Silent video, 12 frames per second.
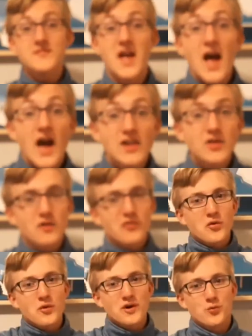Hello
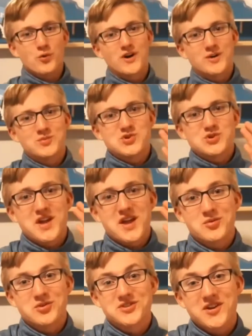everyone, welcome to
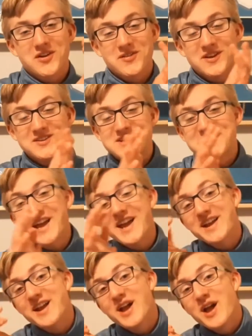Caber's Take Light.
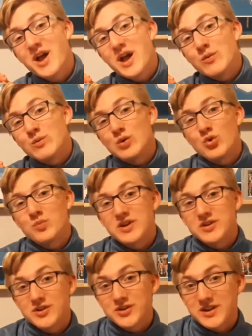Today we will be
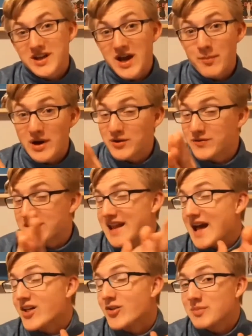learning about the
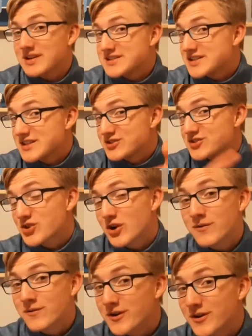element
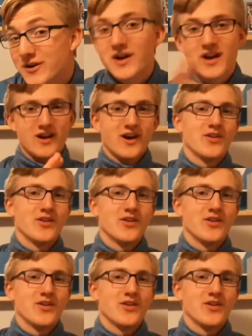sulfur on the